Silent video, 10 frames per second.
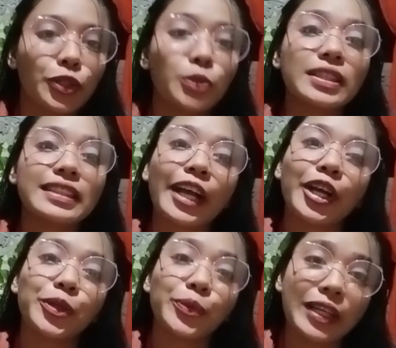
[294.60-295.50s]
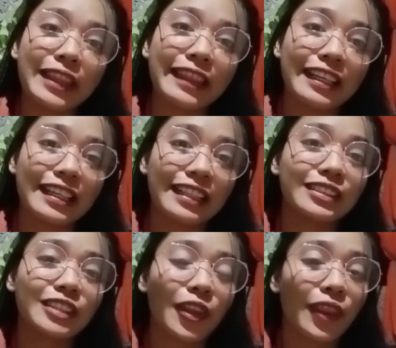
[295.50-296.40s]
So the second one
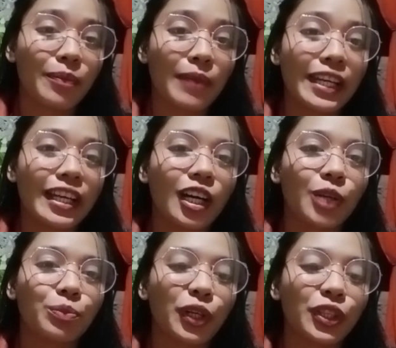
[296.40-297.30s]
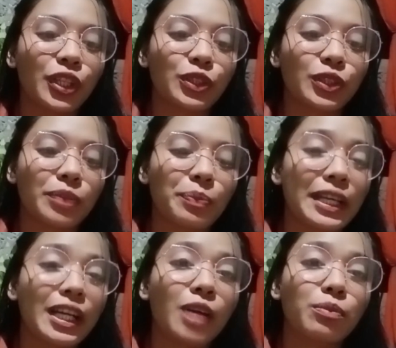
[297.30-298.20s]
is the medical model. So the
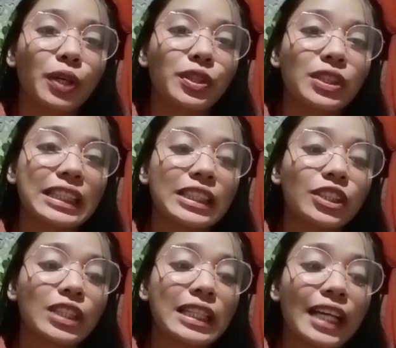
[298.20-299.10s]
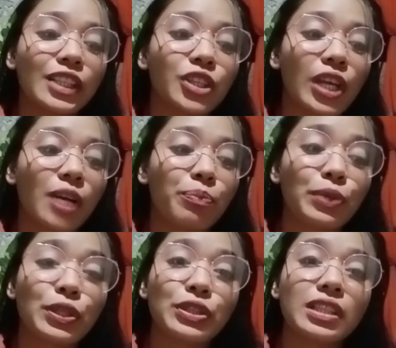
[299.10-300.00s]
medical model, it connects to like a
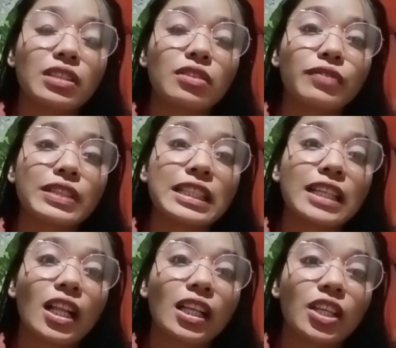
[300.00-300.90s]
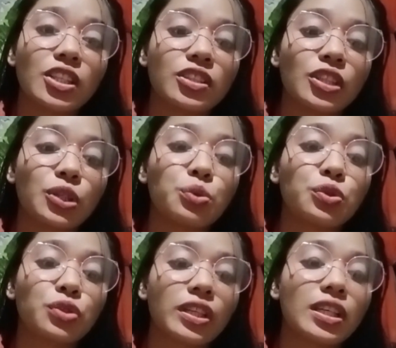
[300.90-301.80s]
person's physical
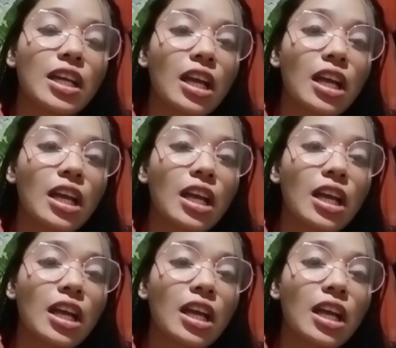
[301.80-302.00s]
constitution